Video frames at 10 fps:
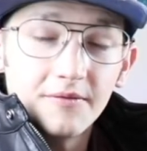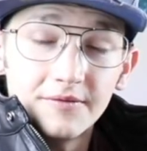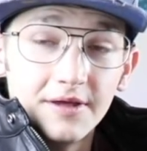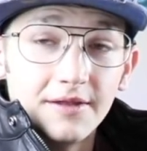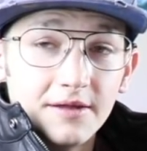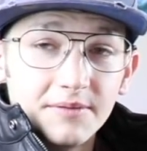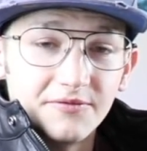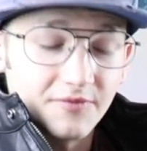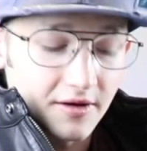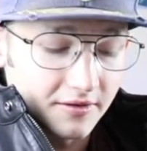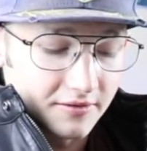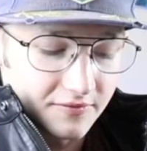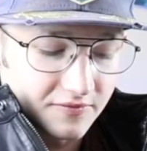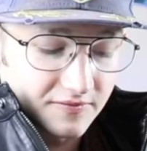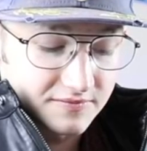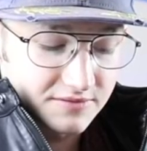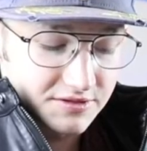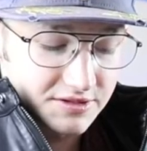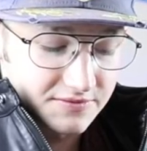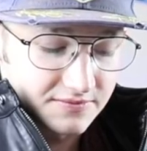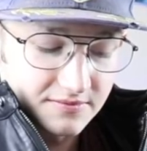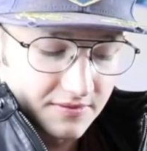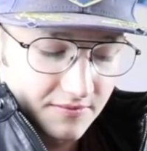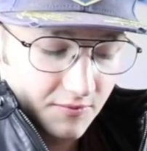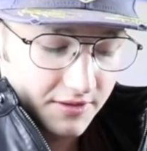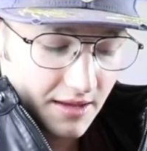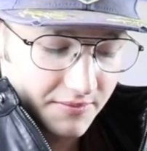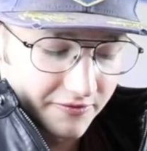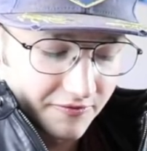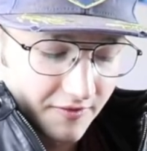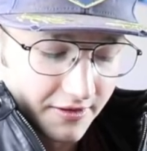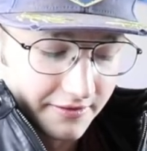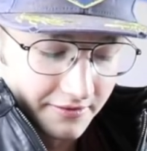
Yeah, that'd be fun. Wouldn't that be fun?